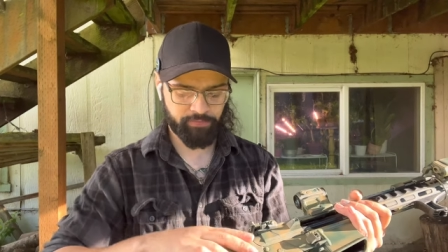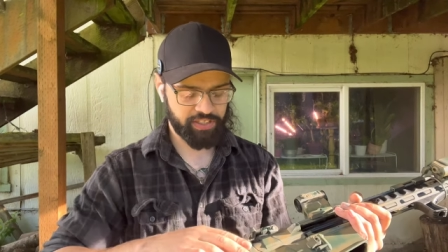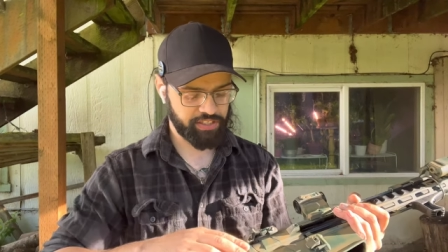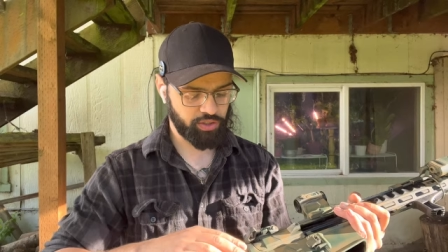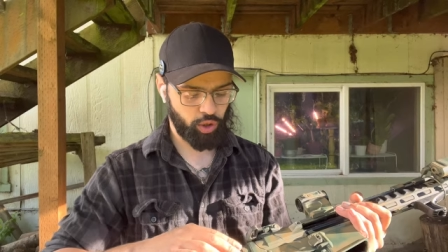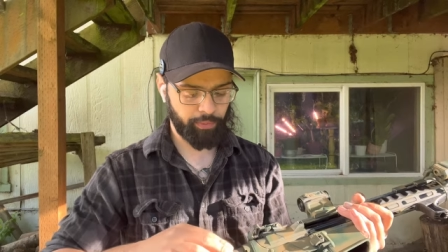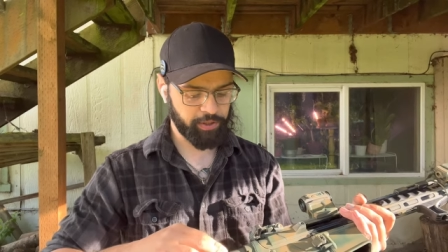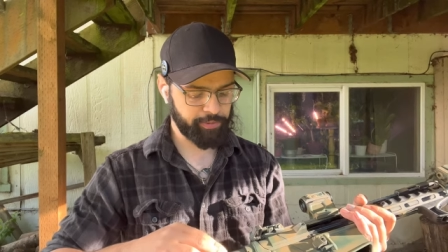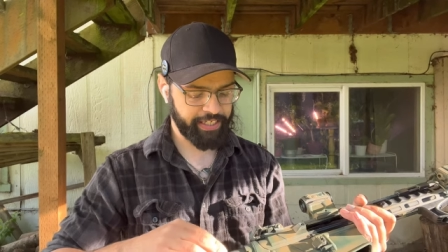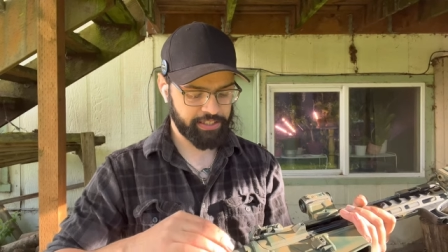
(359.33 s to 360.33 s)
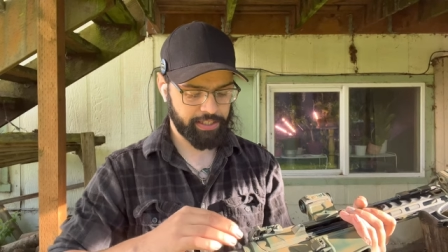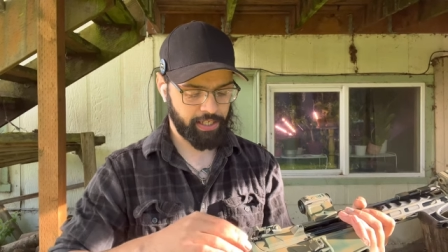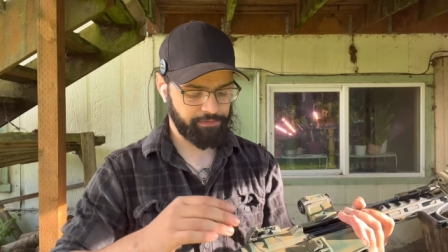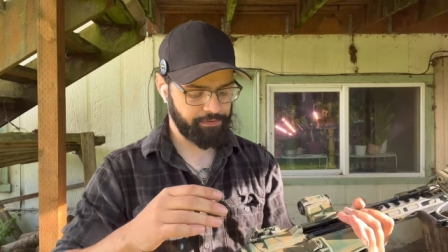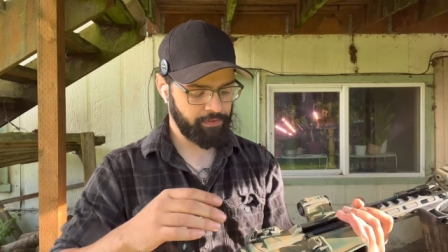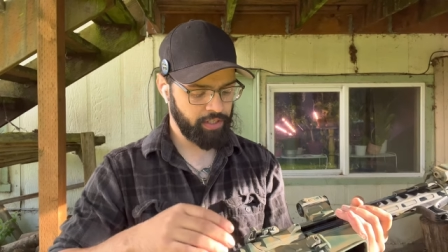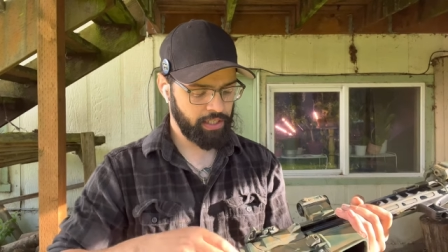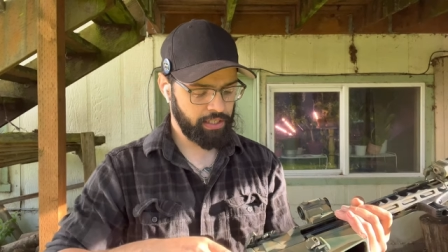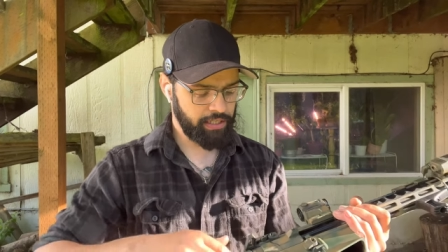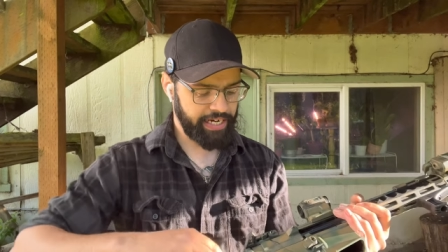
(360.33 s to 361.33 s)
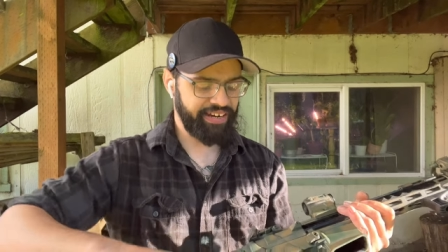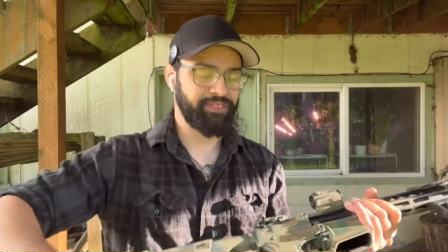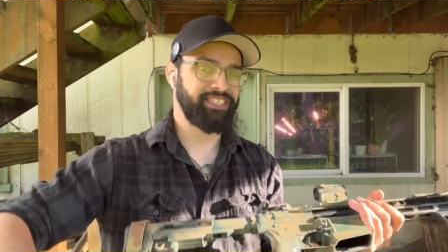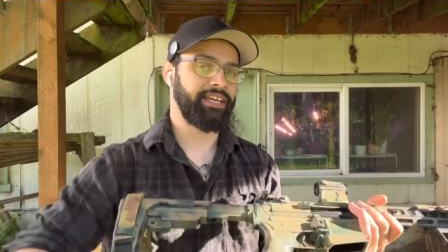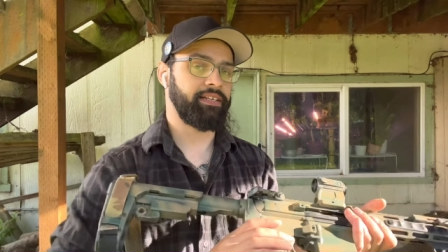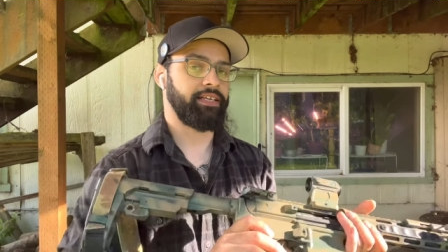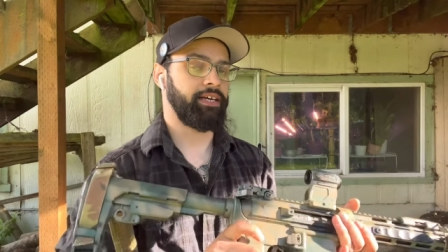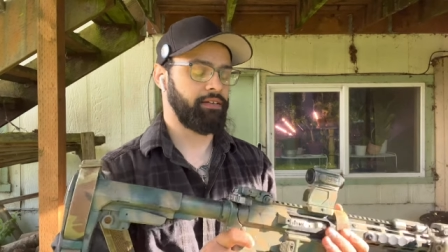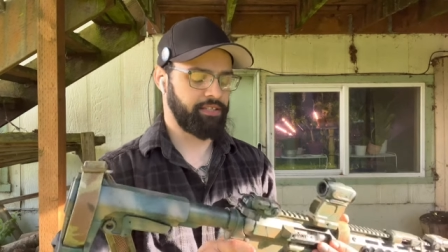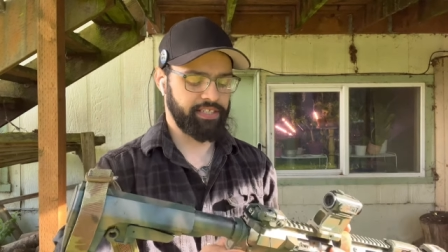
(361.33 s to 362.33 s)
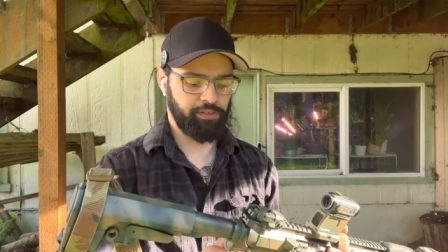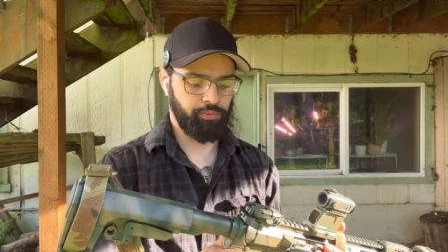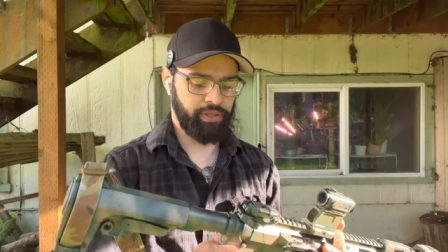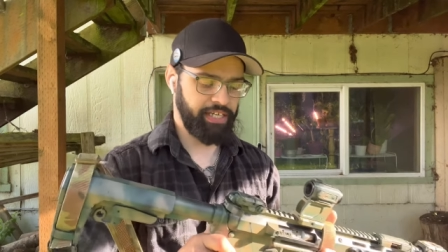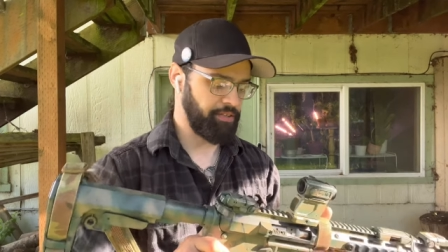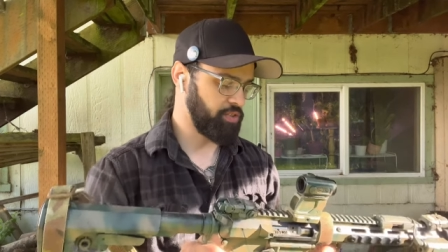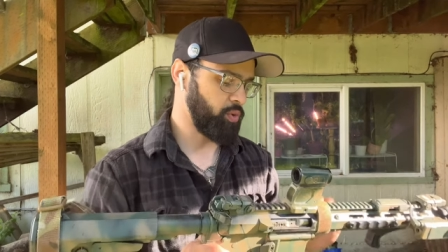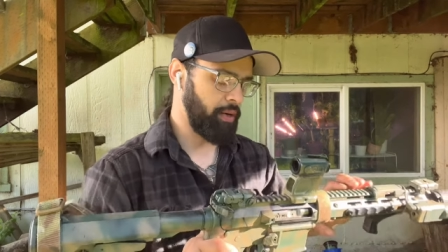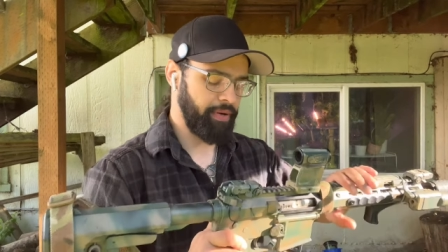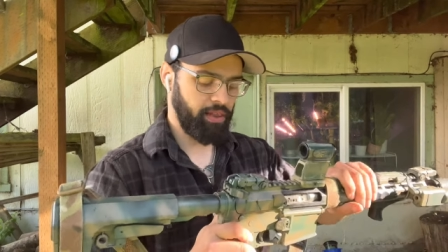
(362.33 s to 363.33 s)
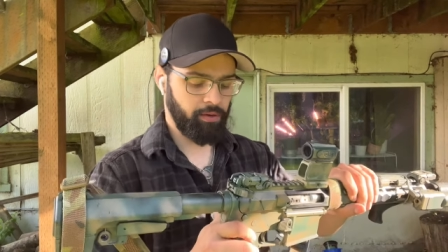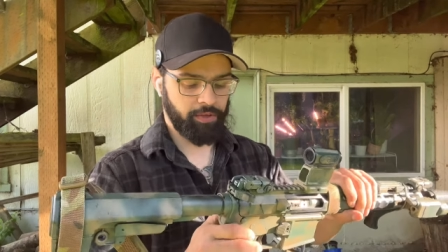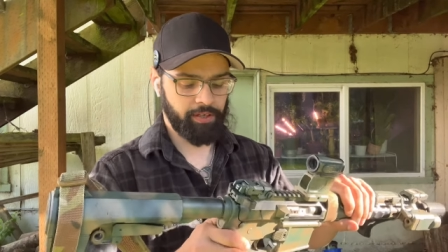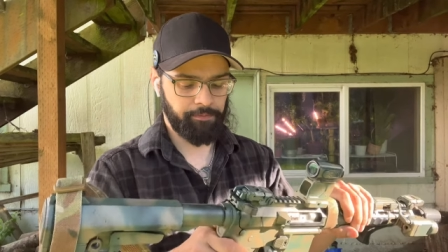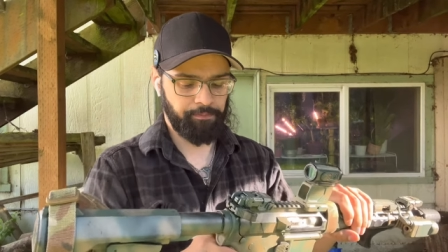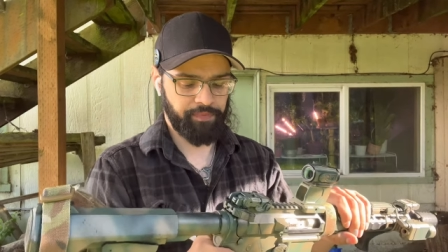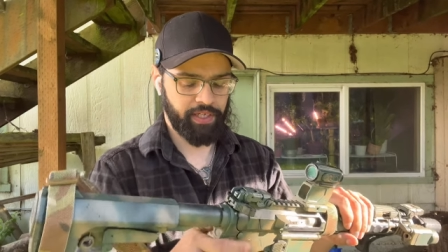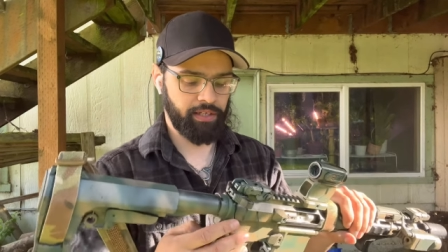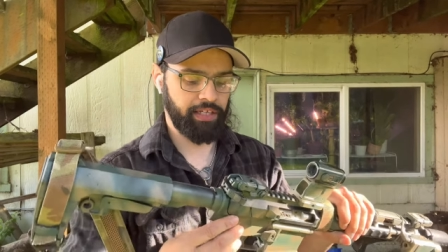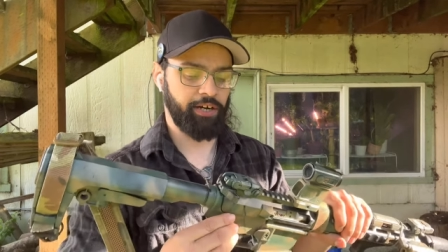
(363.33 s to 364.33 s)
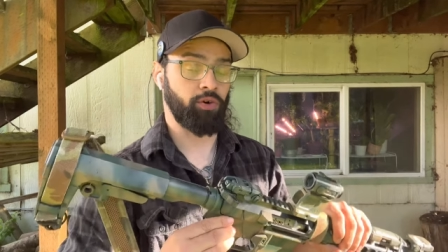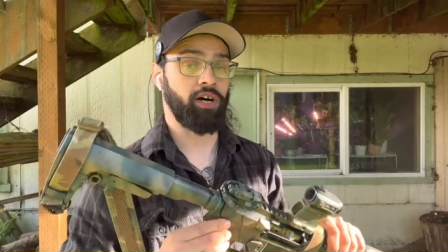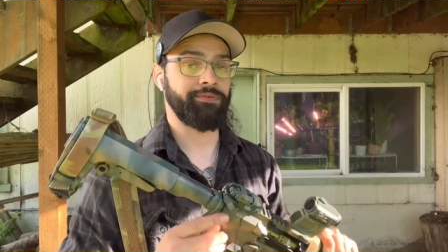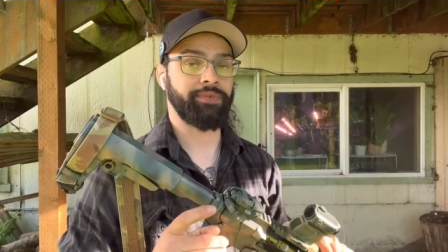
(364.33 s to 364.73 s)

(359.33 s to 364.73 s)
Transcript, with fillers: This is all mil-spec stuff. I haven't staked it yet because I do plan to swap my lower uh, later on